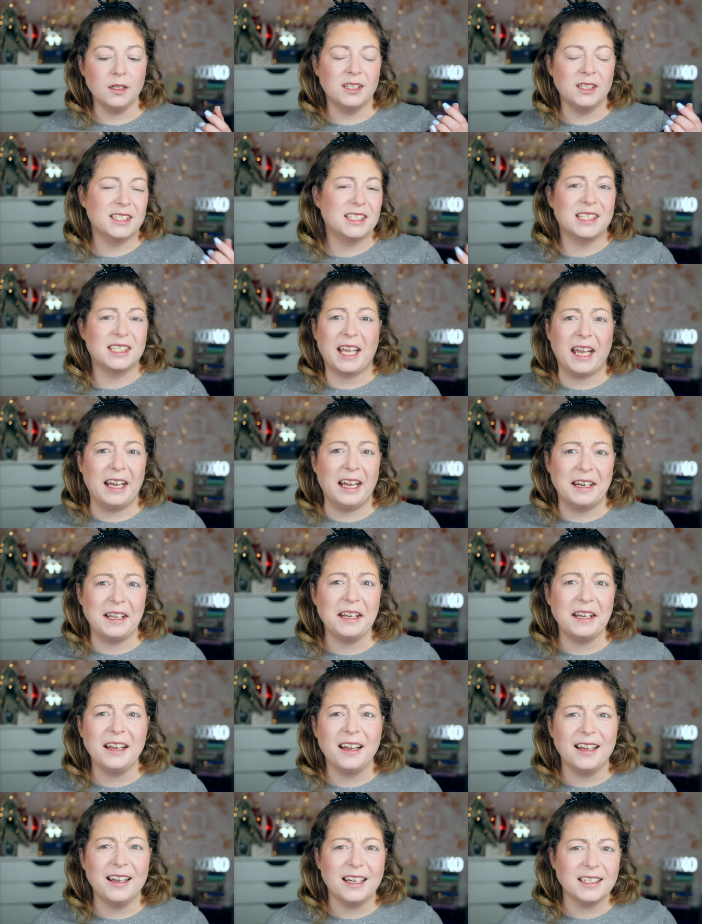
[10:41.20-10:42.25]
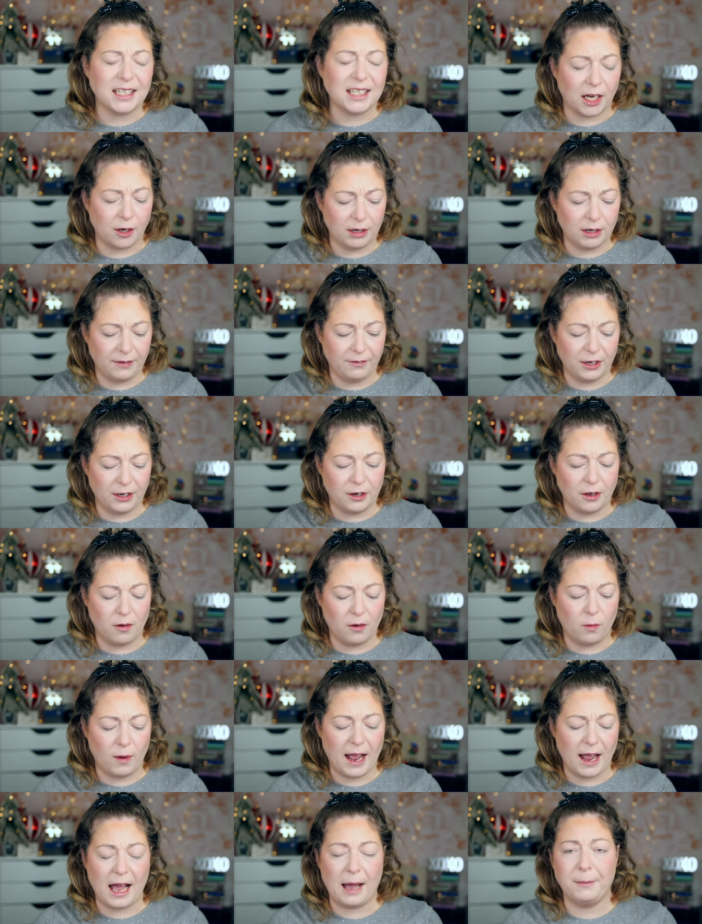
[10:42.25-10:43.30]
scanning, I guess. I don't even know
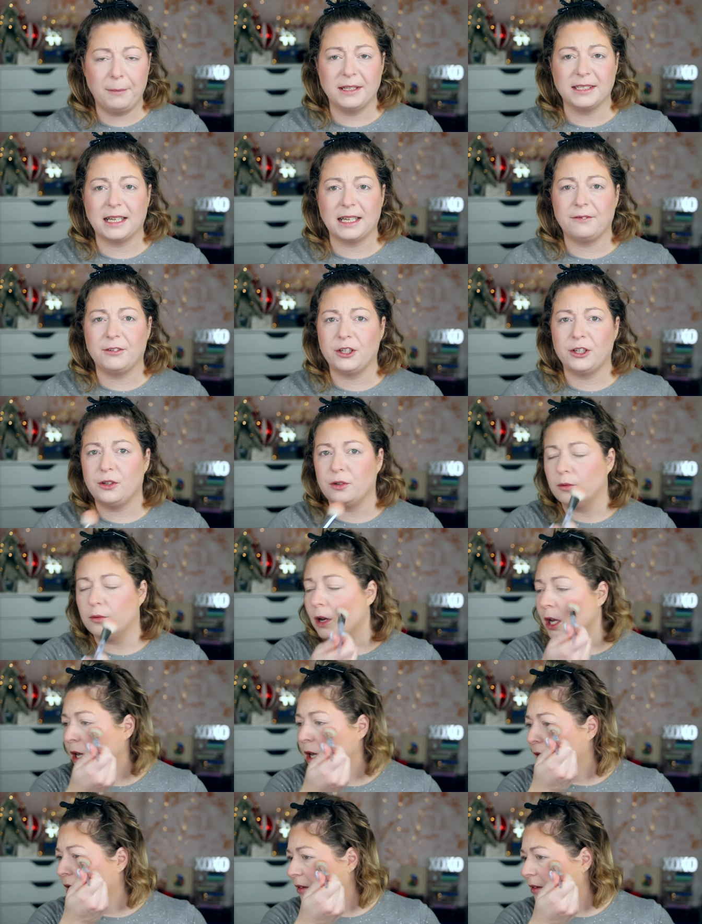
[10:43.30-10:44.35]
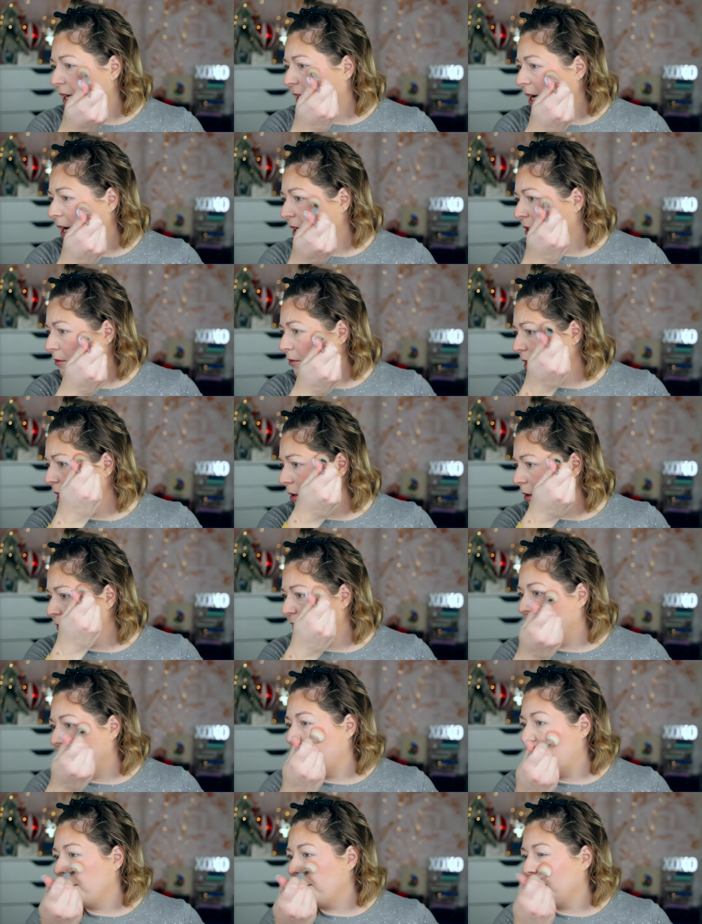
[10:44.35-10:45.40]
what happens after you, like, I don't know.
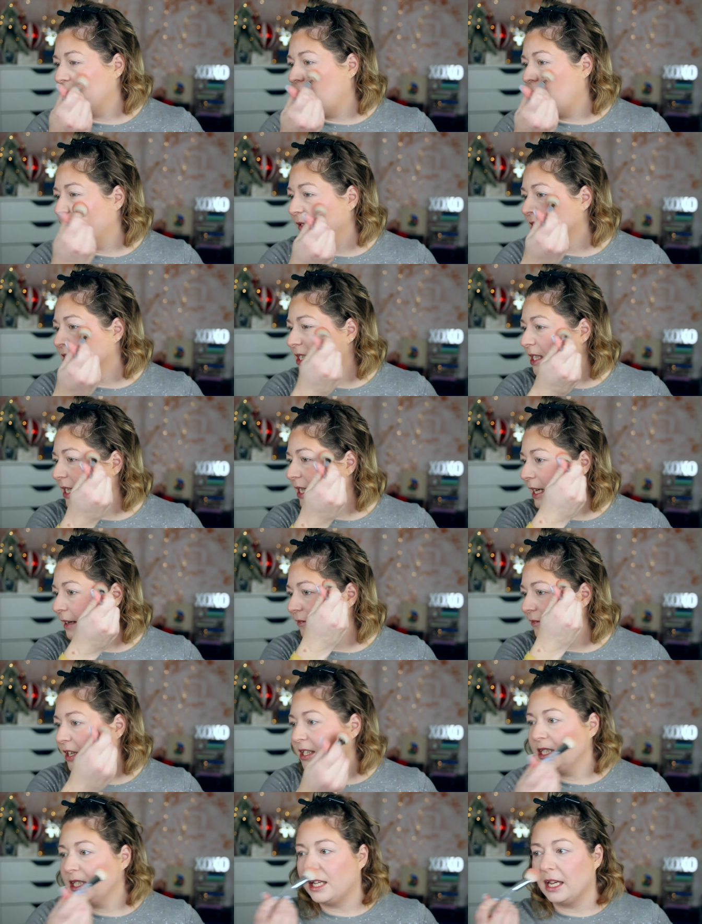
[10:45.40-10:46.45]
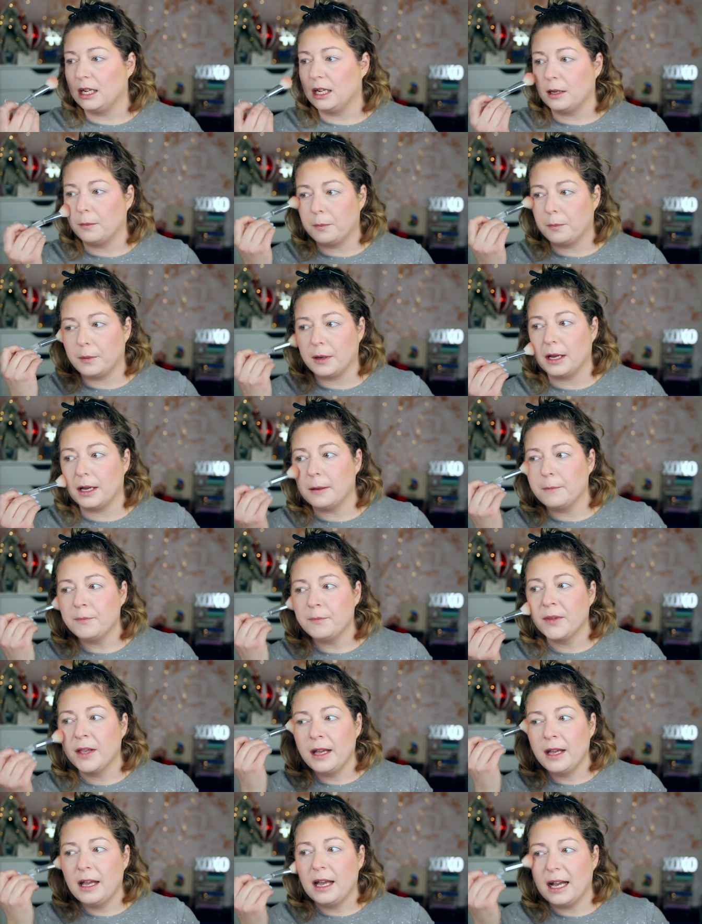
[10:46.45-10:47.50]
They, I mean, obviously they investigate it, but
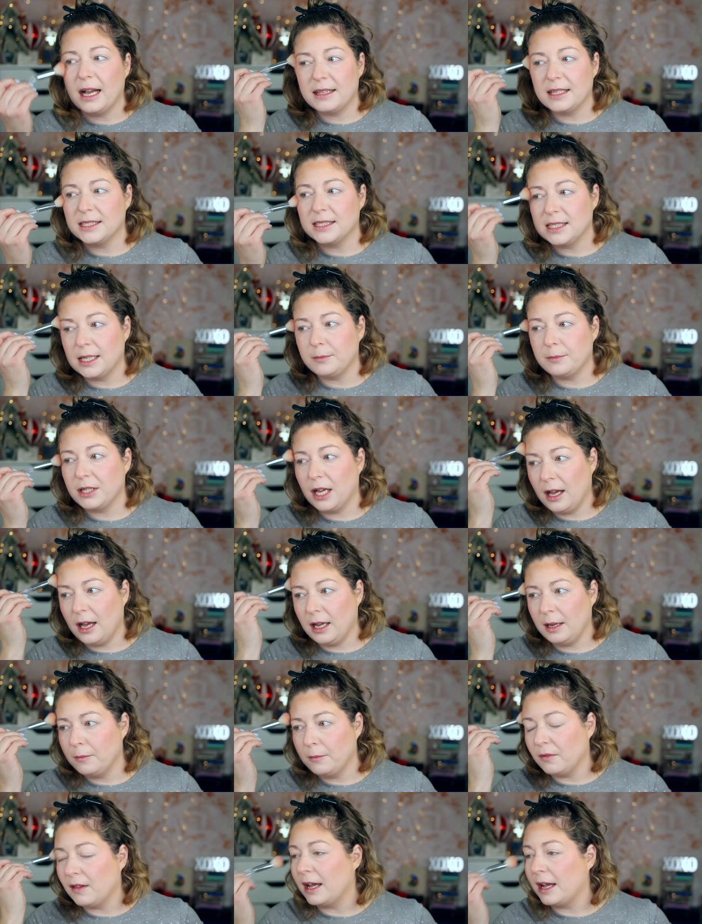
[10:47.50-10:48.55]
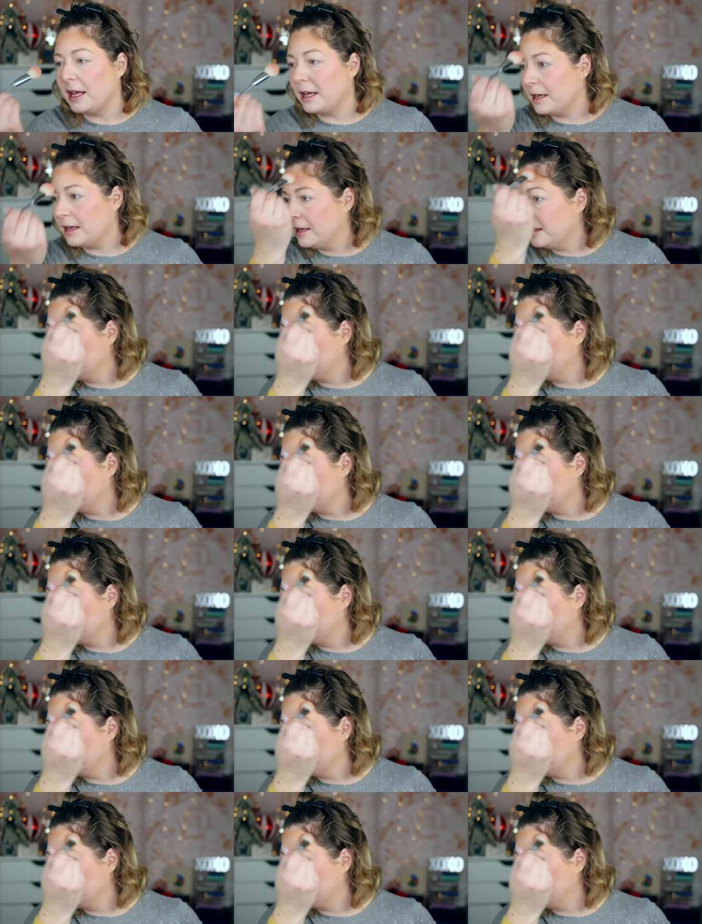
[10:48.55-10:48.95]
at the same time, like,